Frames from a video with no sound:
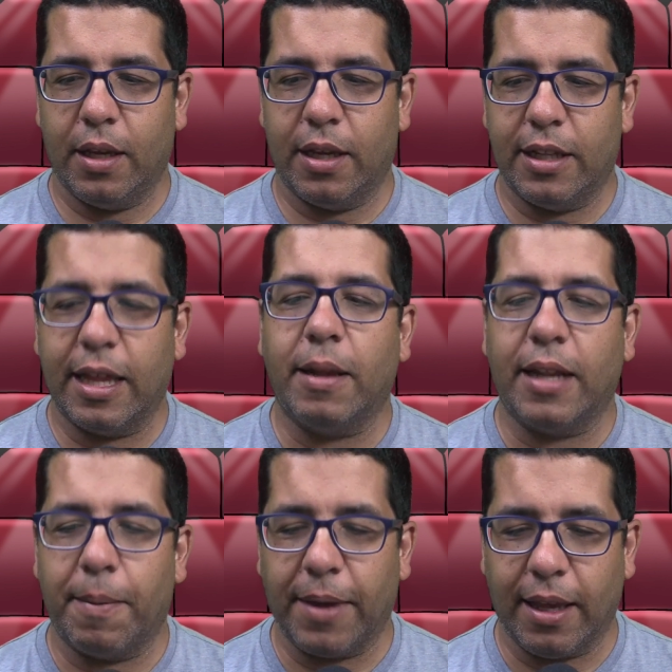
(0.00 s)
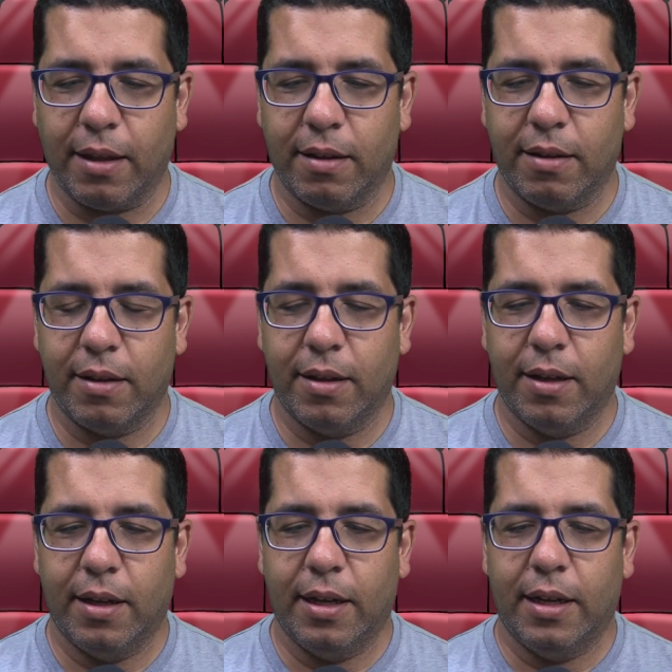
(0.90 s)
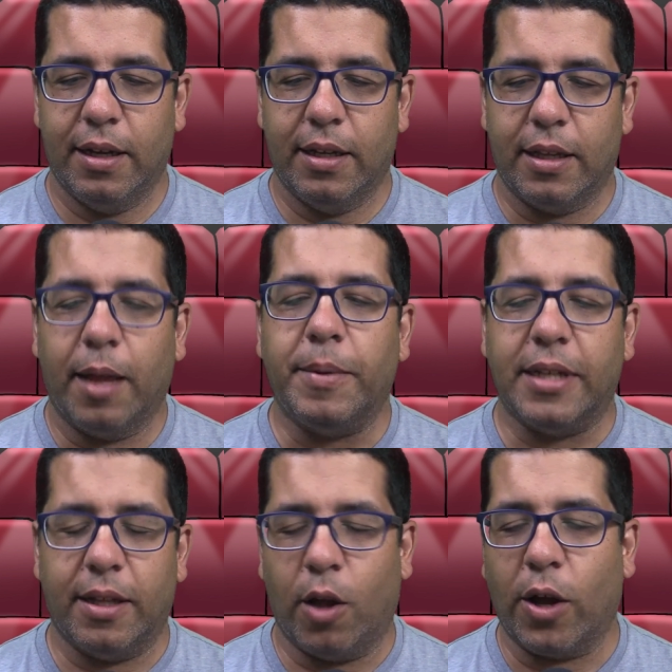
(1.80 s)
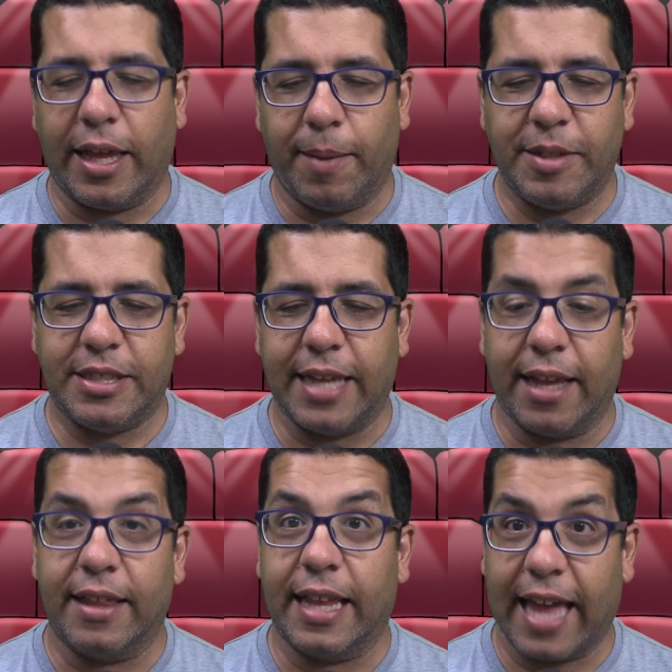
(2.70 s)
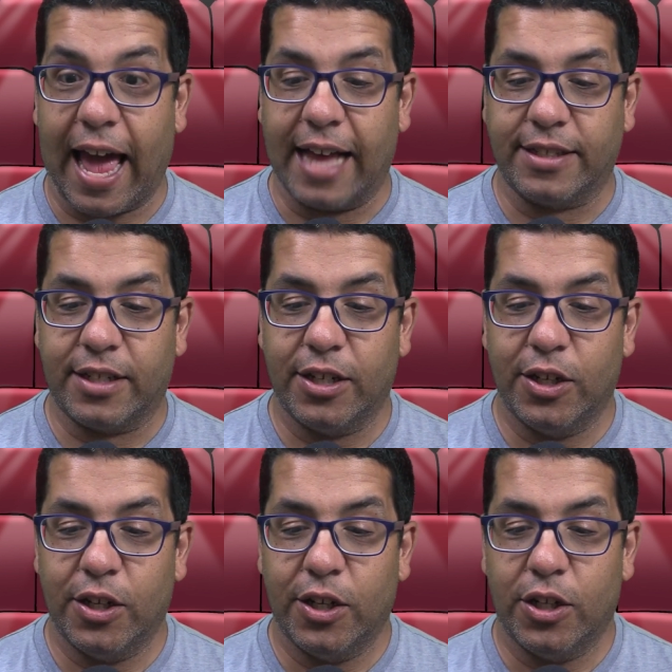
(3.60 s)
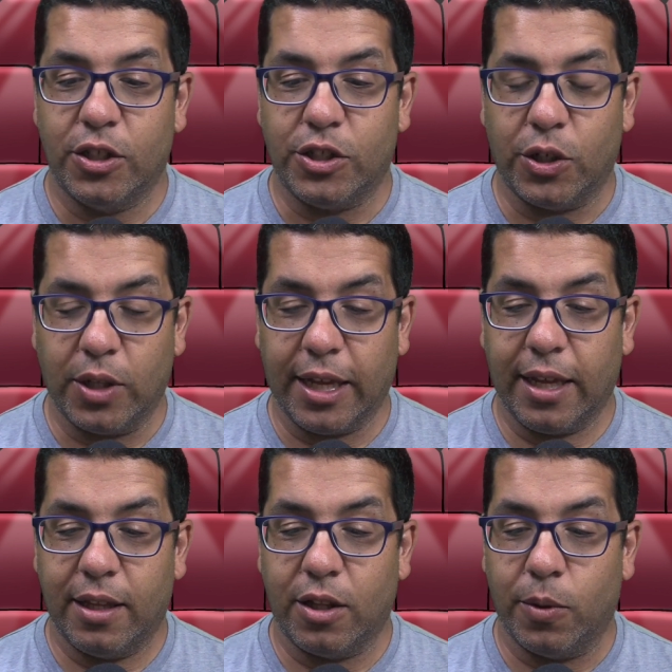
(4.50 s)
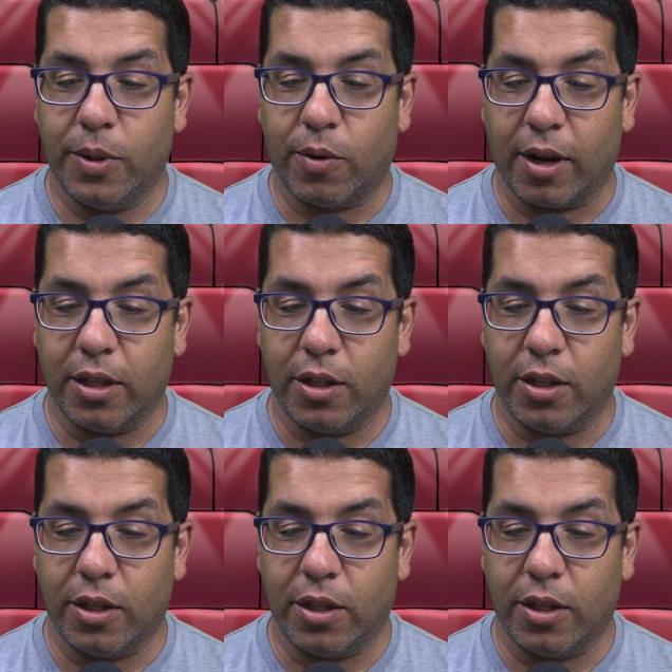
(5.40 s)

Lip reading: let me just say the cast: Julia Louis-Dreyfus,